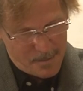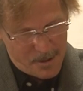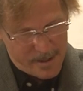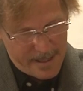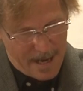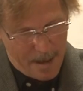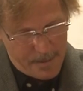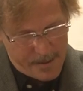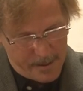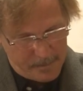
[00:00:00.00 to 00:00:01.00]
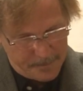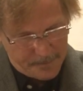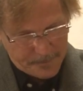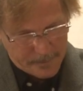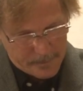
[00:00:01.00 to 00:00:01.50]
It's just the opposite.
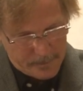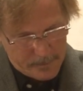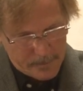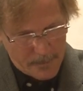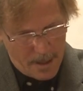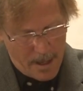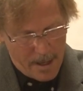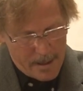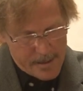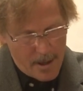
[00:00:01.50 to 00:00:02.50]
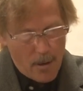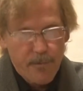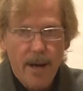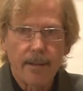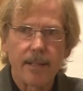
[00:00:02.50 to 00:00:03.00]
So
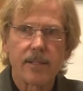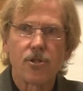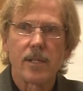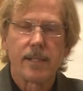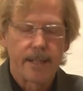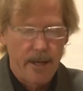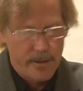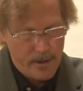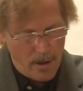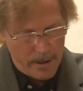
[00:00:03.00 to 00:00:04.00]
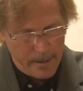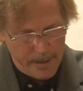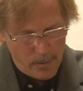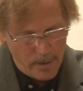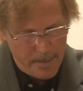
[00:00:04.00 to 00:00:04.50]
finally, I suggest that Carrette's
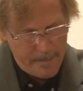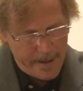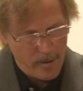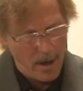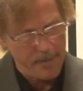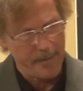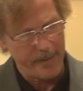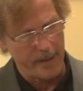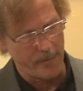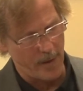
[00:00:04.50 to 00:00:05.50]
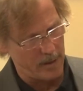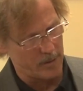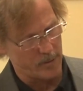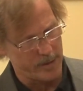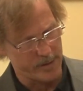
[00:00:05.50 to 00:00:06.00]
argument would have been better off if he had
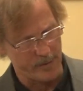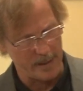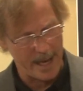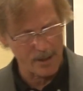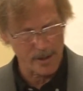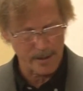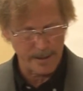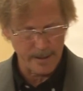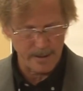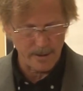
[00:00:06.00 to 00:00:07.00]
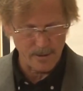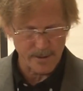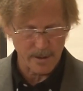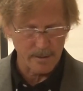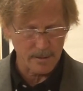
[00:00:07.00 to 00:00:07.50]
followed Christopher Lasch's lead and
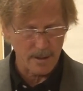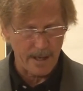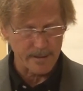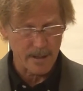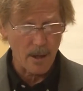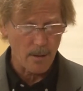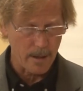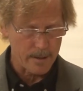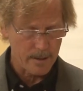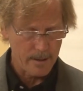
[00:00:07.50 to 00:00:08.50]
used Heinz Kohut,